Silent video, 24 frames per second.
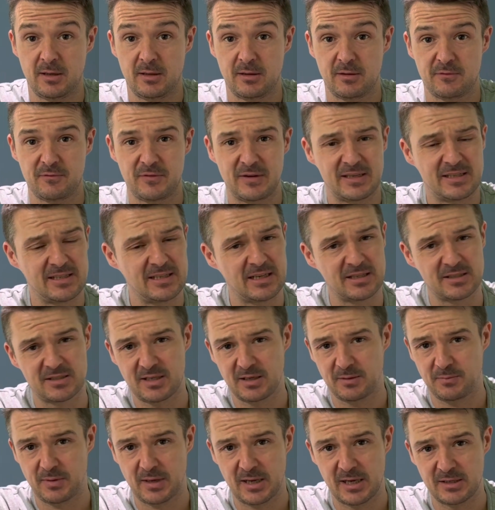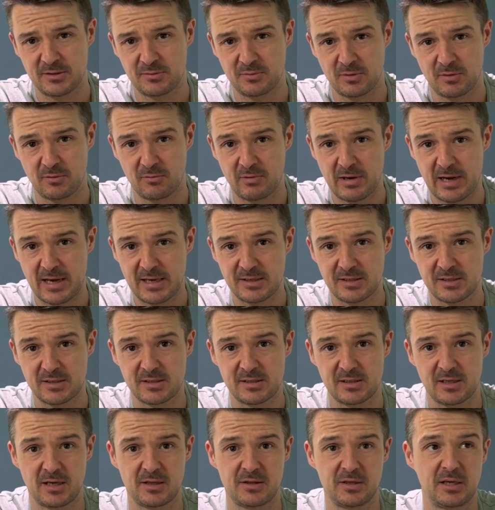fantastic players with a rest.
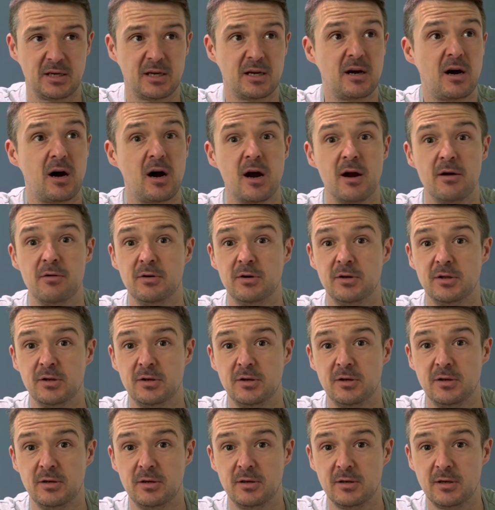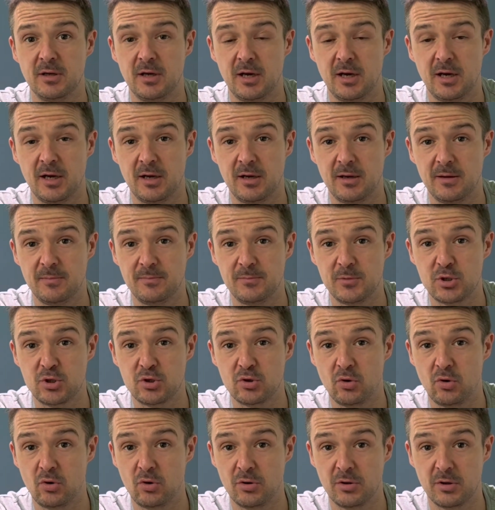I think Kyron and
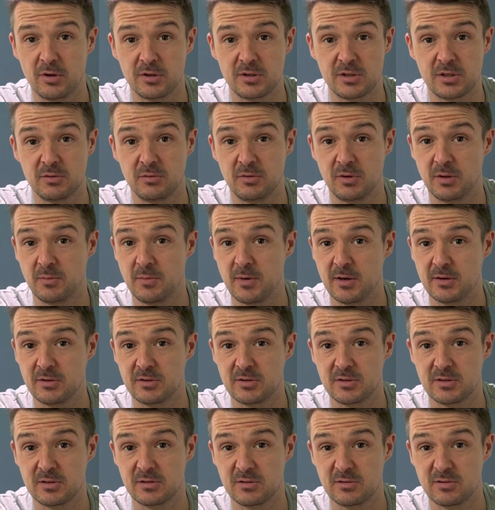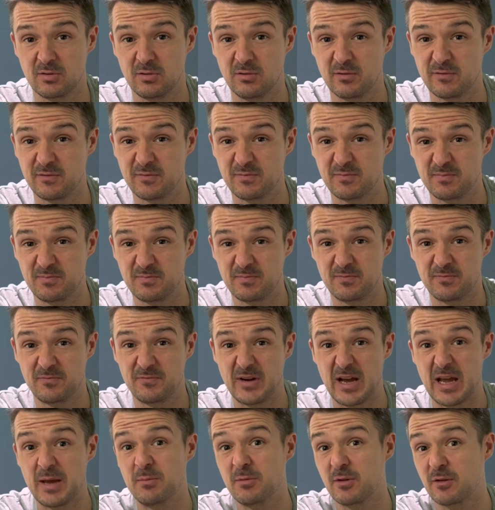Sean are two of the most sort of
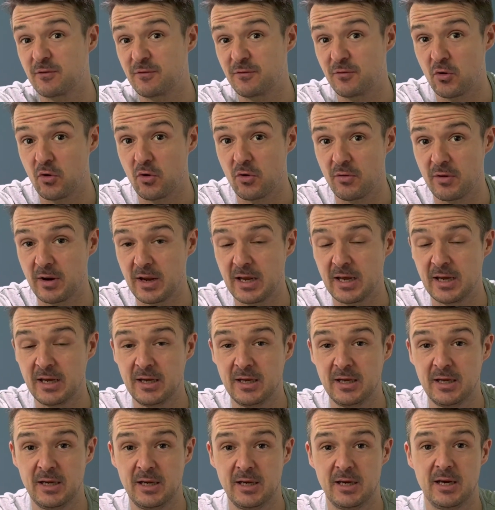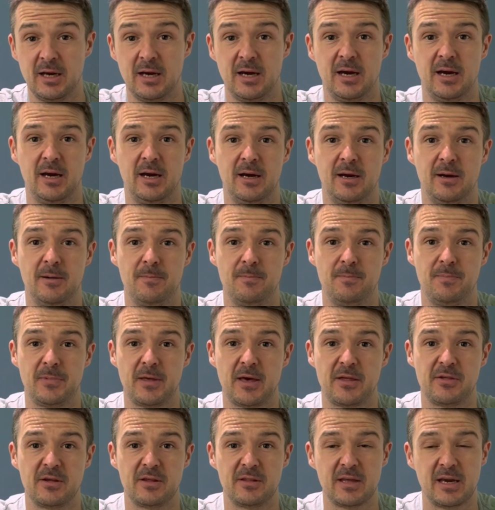famous for it. I
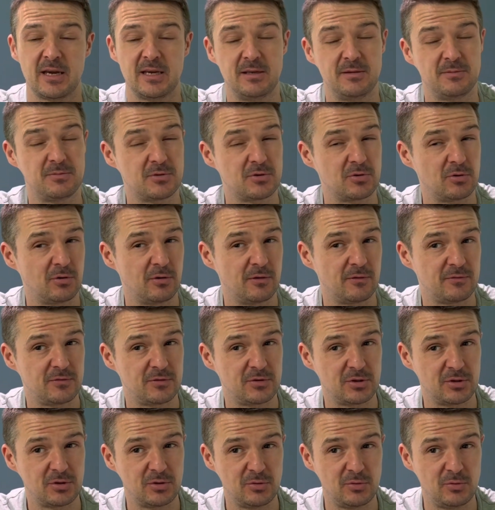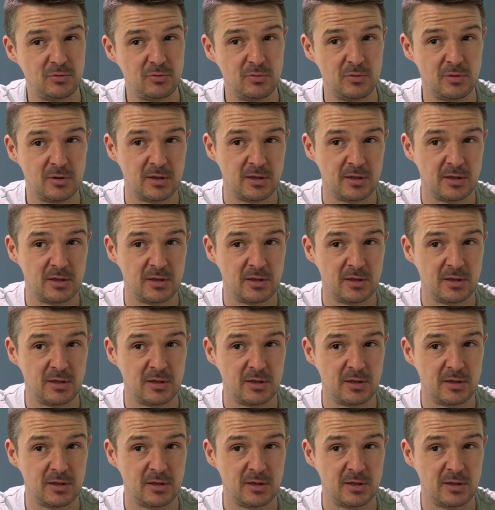think they sort of do